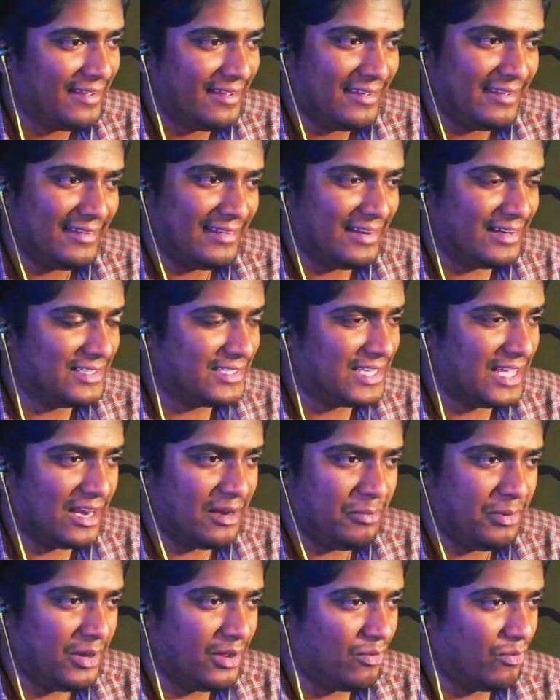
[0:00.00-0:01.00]
There's gonna
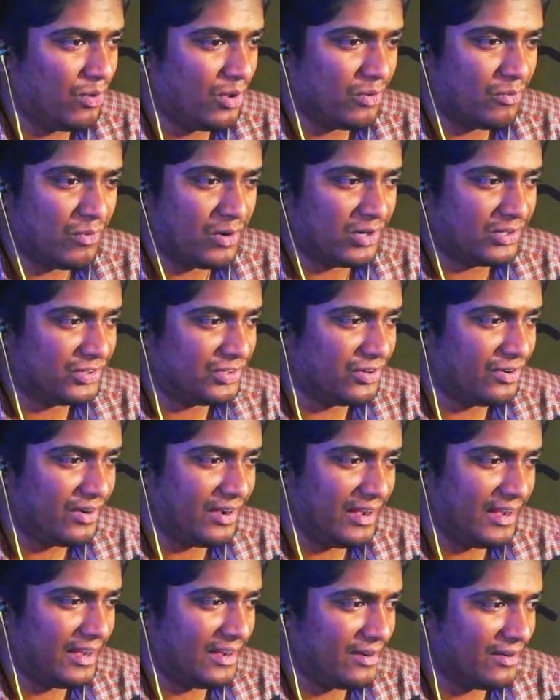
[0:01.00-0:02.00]
be a World War
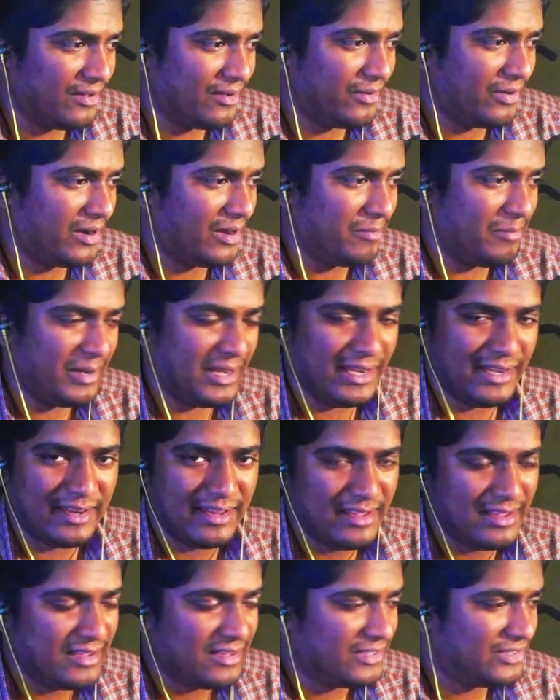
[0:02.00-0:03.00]
III, you know what I mean?
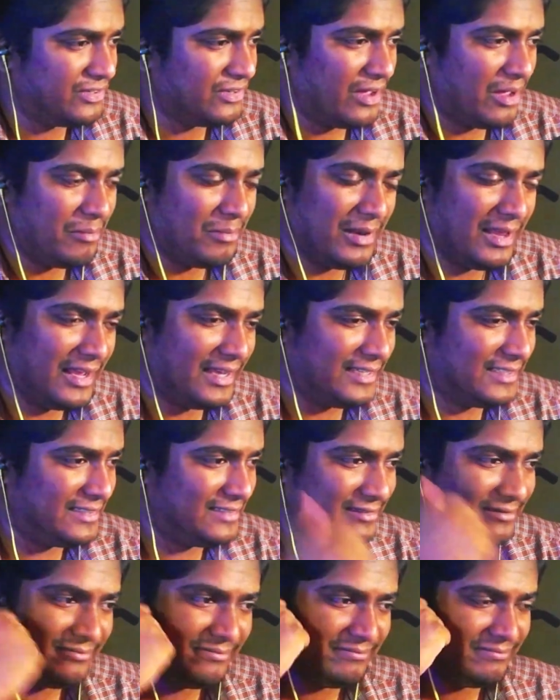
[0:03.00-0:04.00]
So
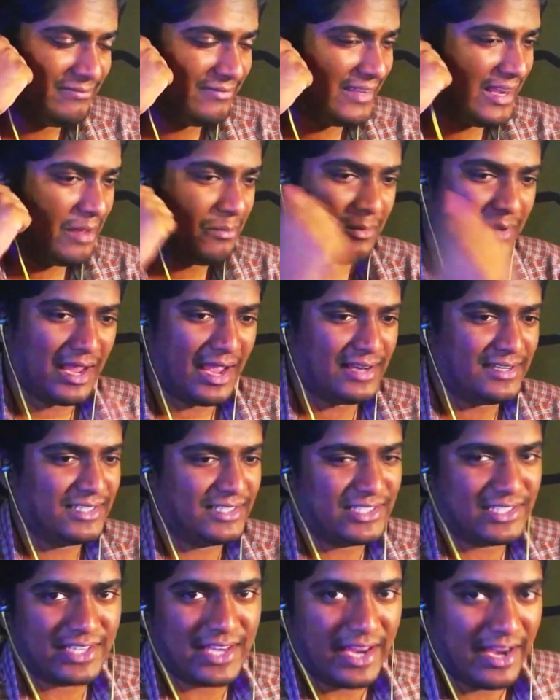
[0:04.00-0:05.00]
I'm kind of
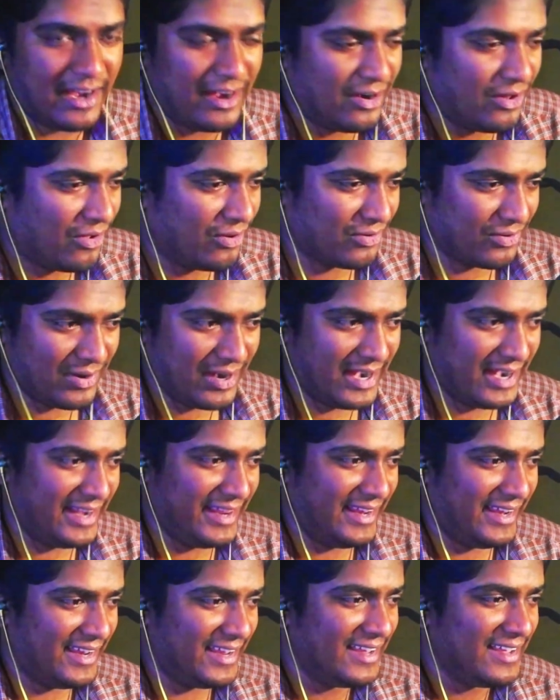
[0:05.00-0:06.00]
scared
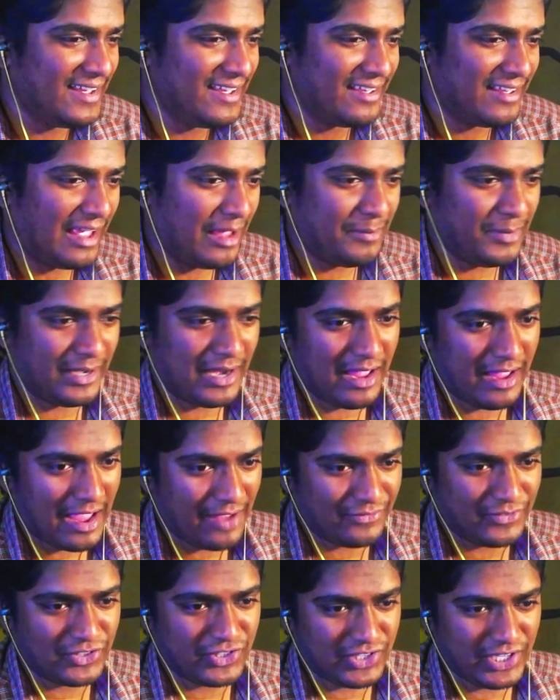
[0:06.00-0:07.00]
already. I mean,
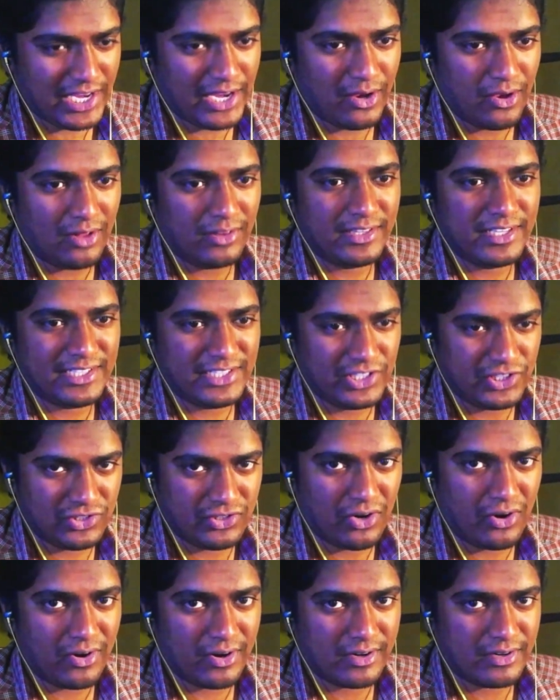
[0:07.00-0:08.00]
after seeing all these
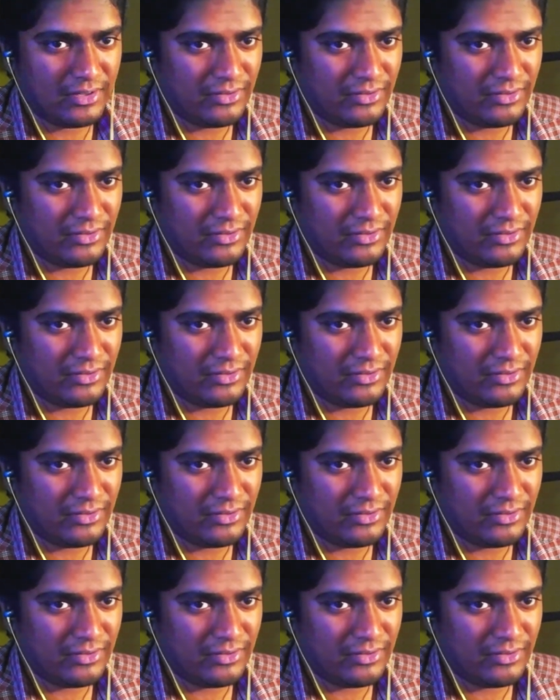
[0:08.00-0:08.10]
historical